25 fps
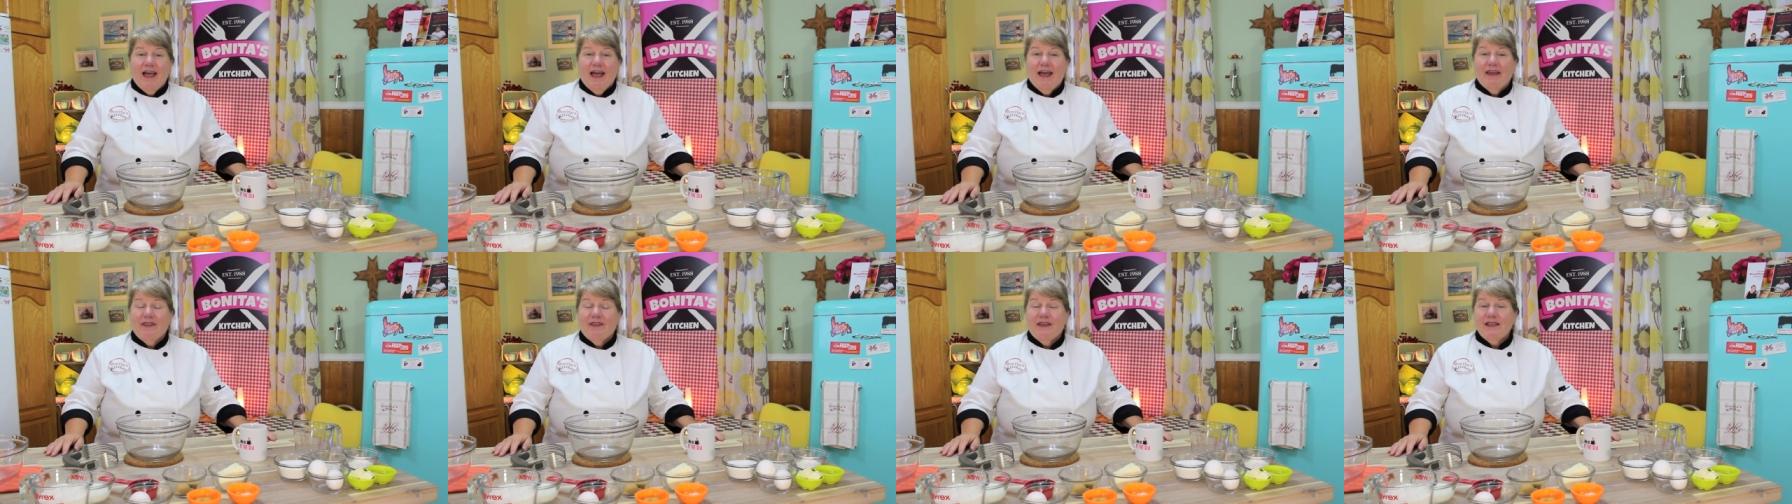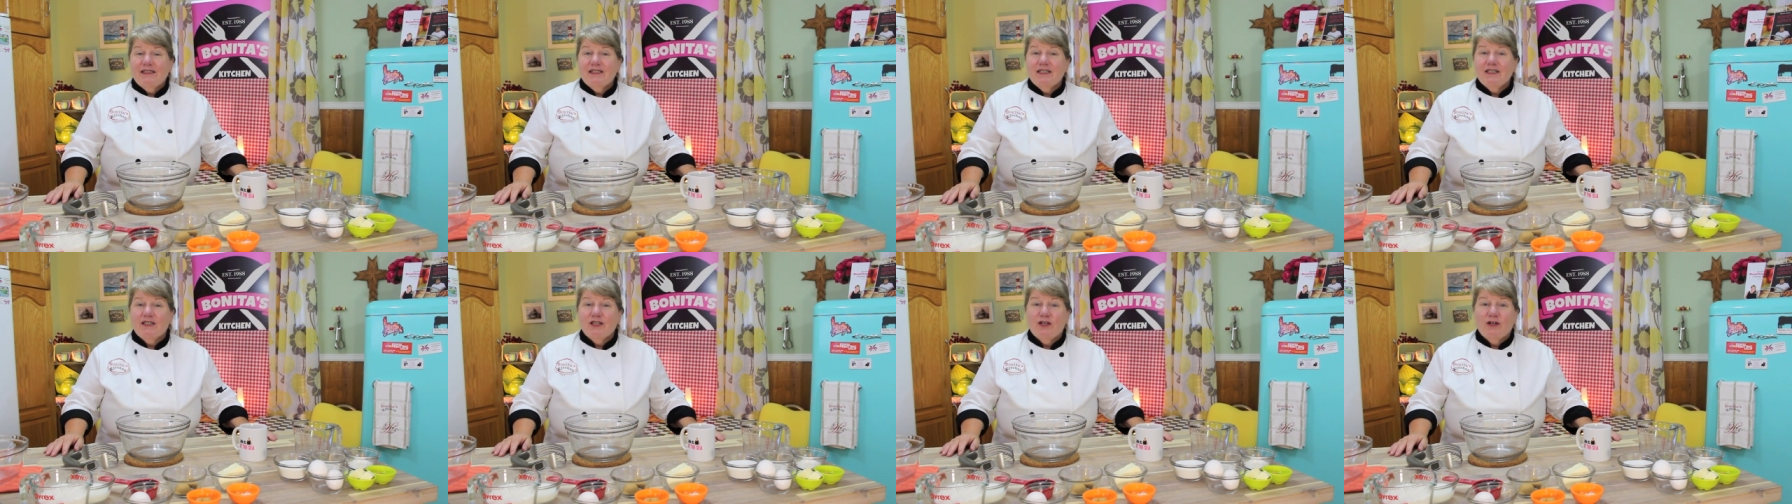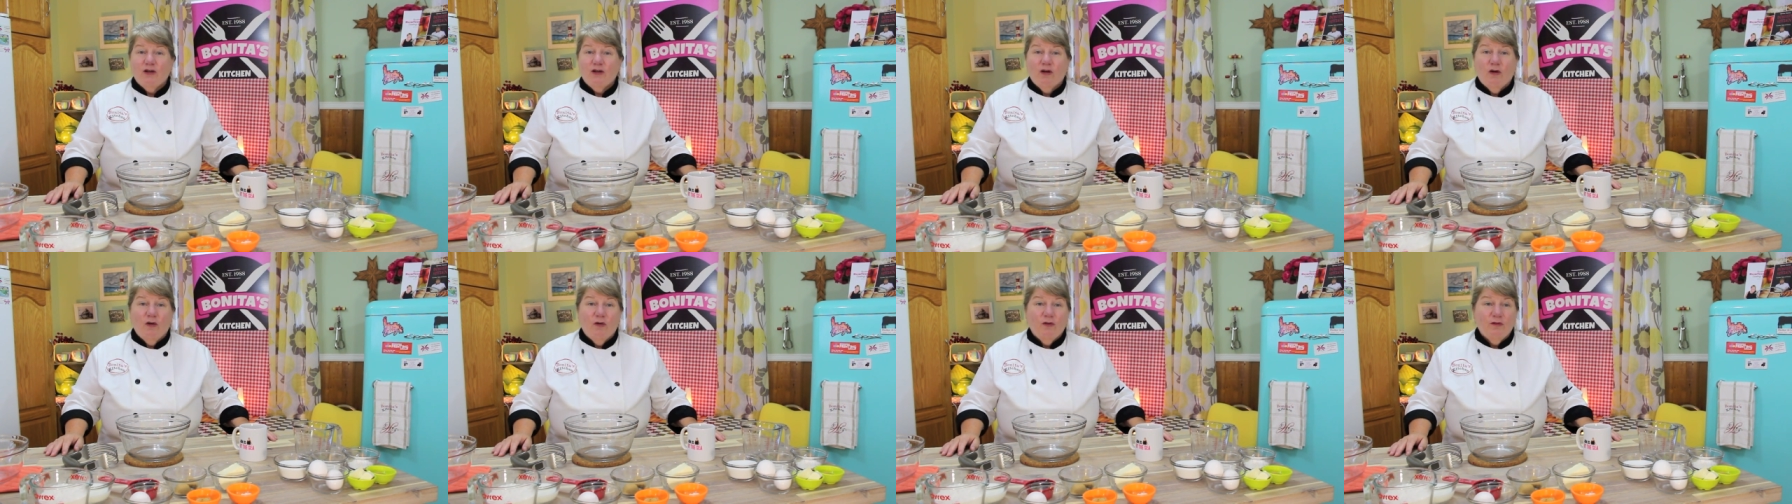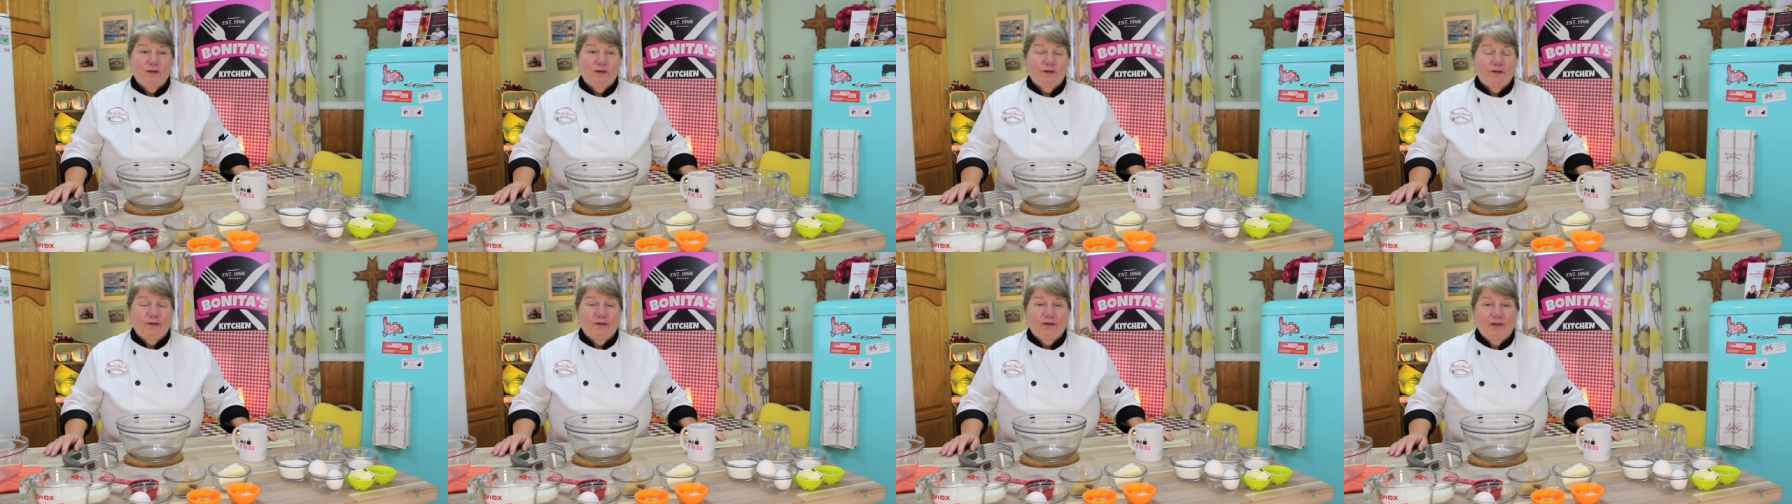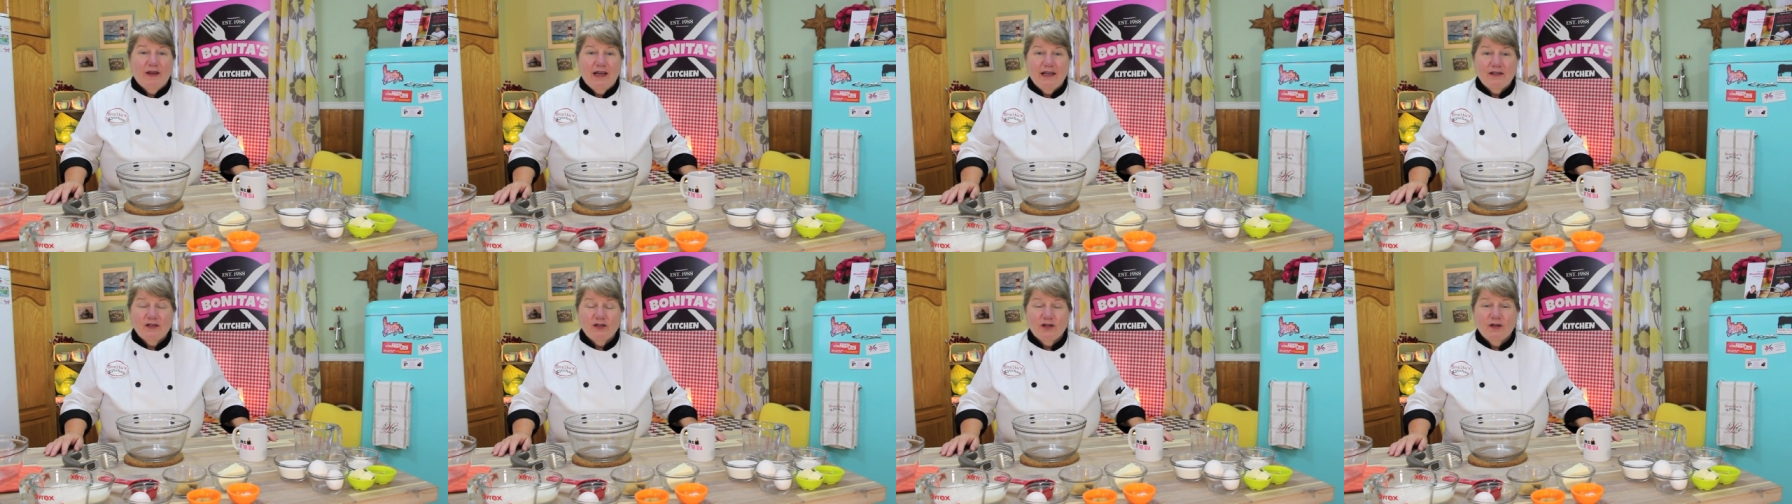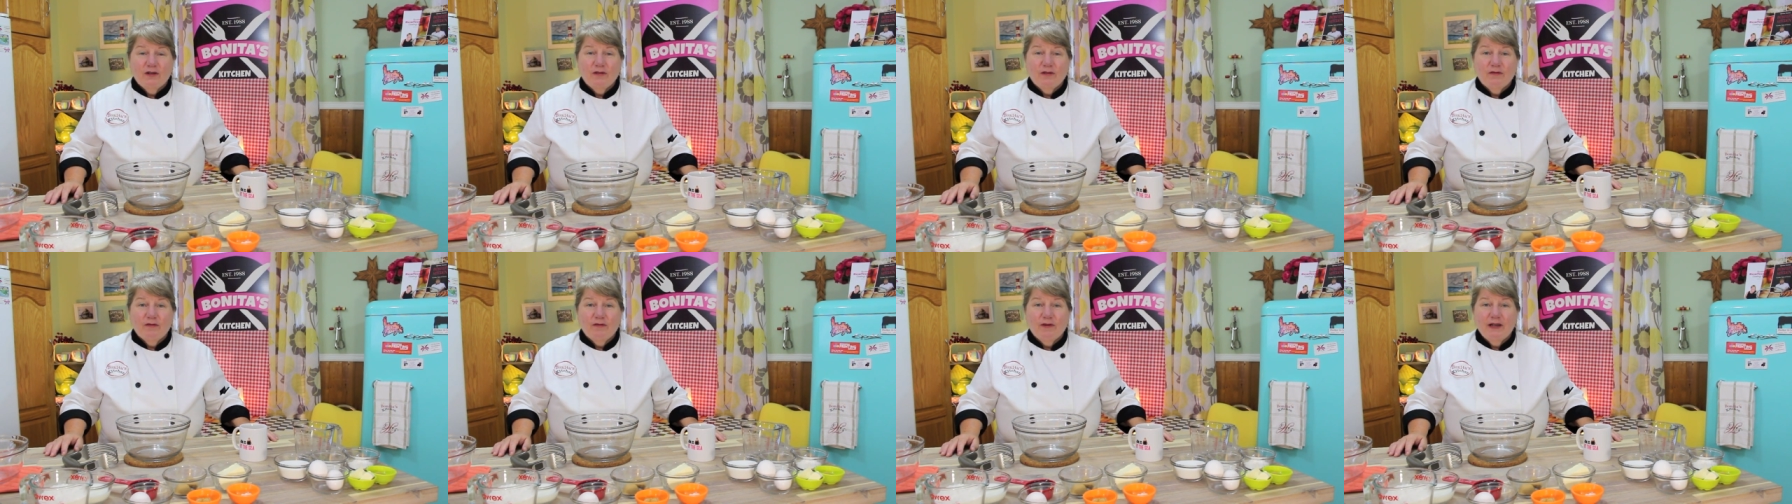And this is an
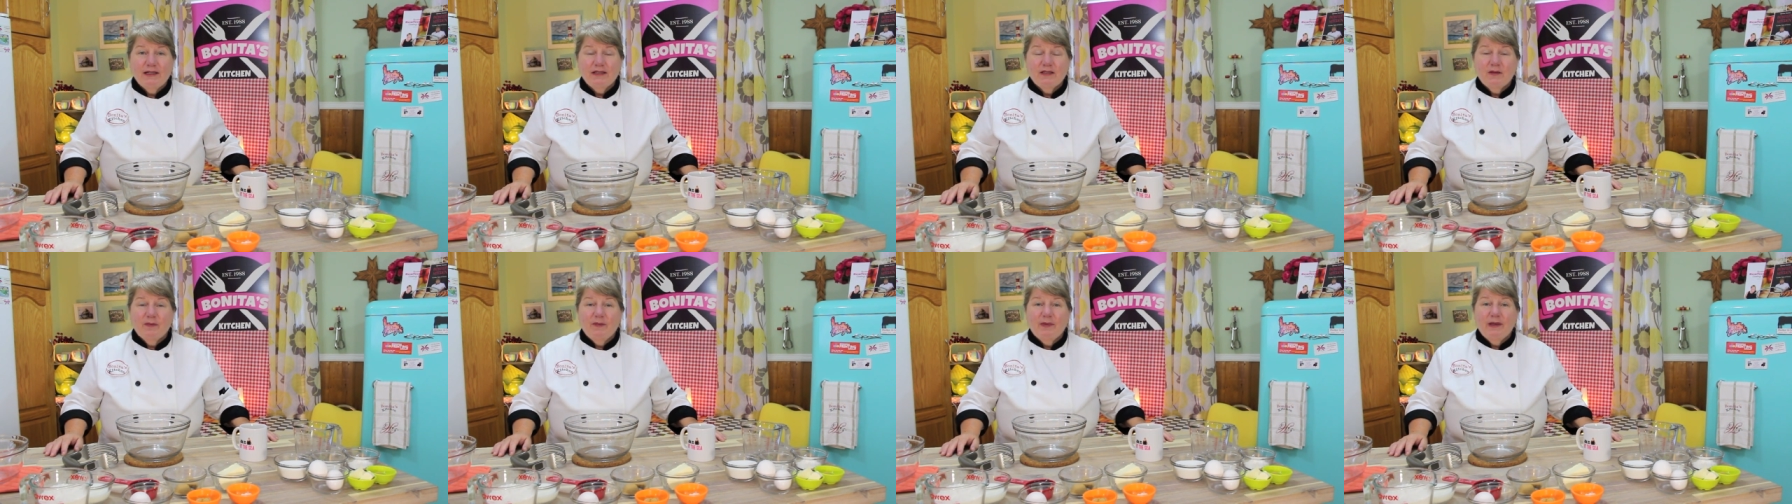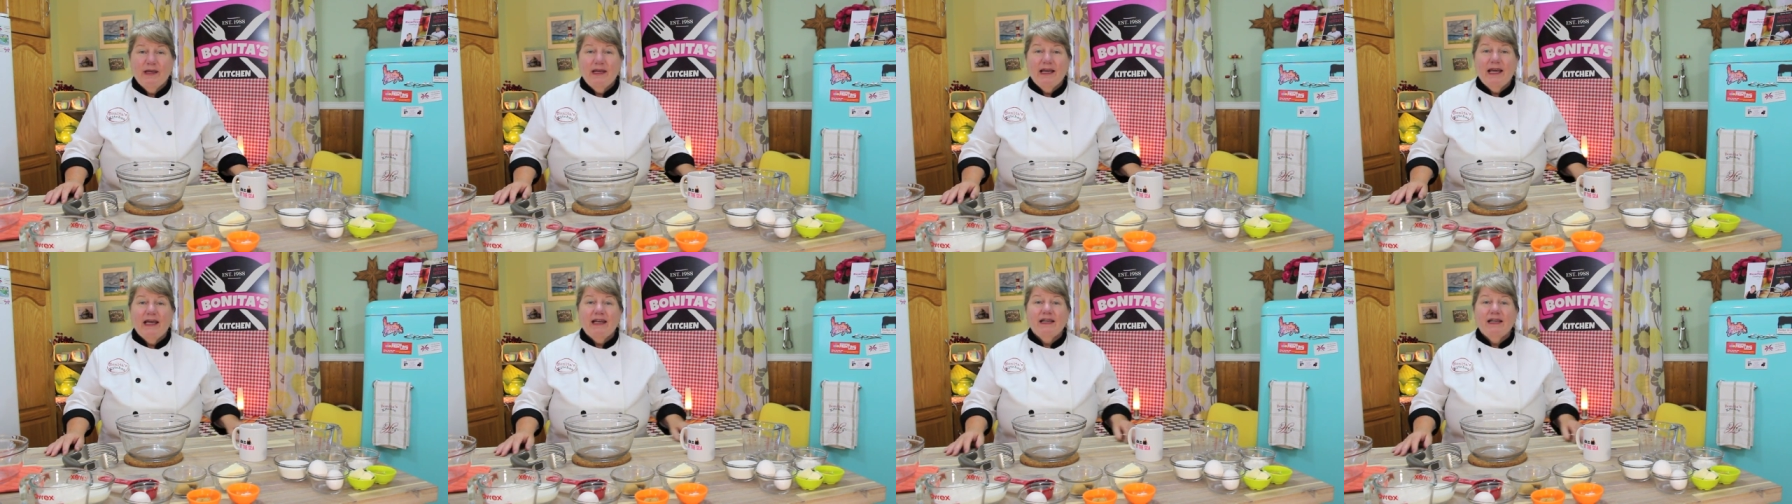old-fashioned recipe